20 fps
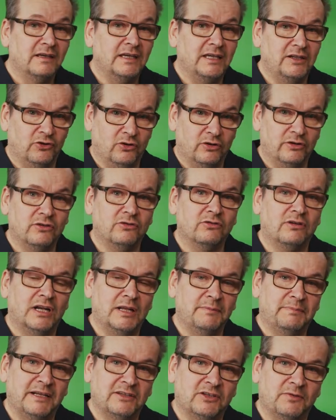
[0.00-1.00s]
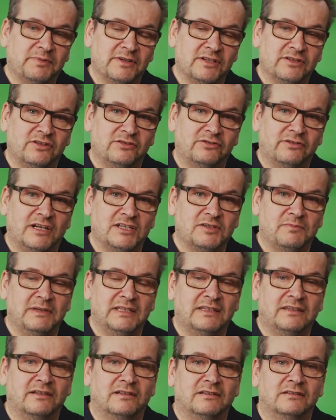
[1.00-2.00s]
In order to calibrate the pressure
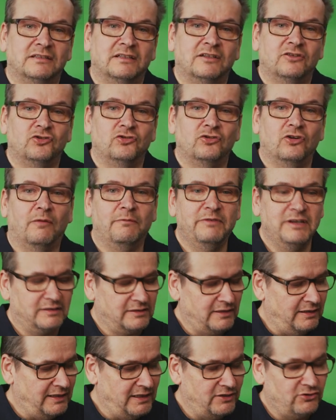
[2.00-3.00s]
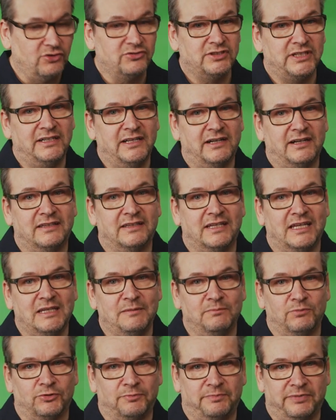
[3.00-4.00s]
transmitter, you obviously need to generate the
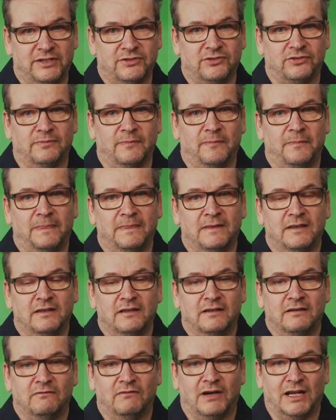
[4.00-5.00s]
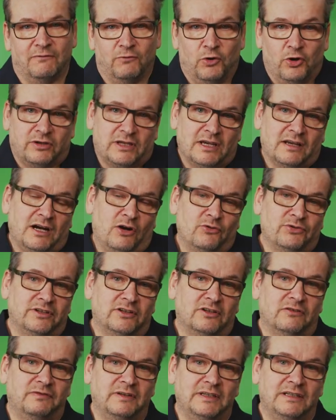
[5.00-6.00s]
input pressure. While working out in
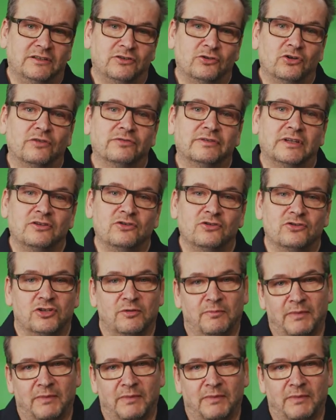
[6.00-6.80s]
the field, you often use